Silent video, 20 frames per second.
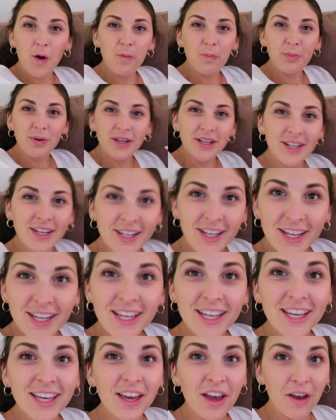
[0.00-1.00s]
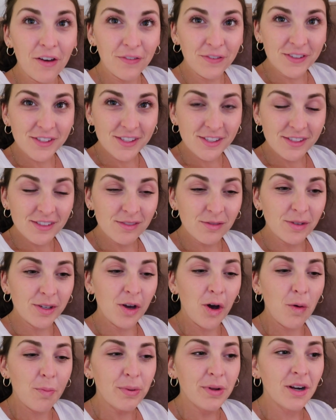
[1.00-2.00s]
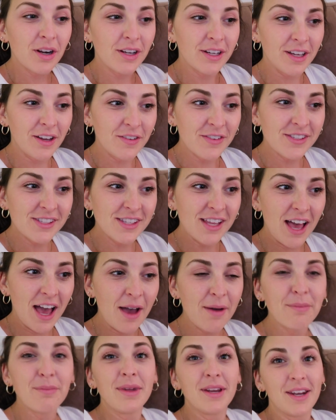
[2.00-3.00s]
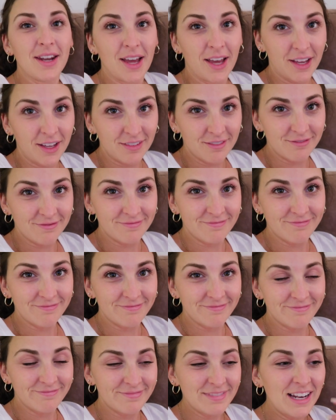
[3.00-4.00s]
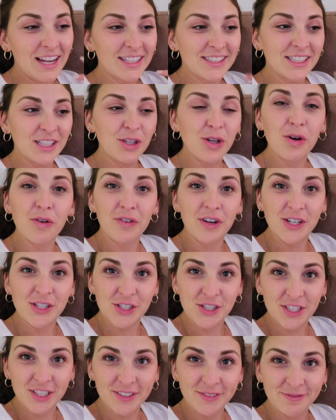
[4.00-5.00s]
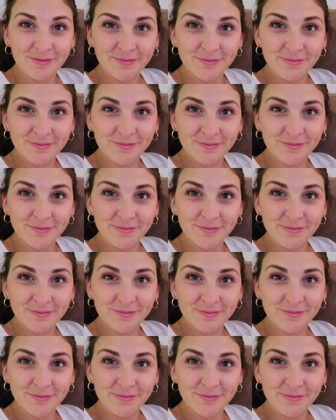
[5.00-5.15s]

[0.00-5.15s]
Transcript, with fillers: open gifts. We open our gifts at midnight. Latino version.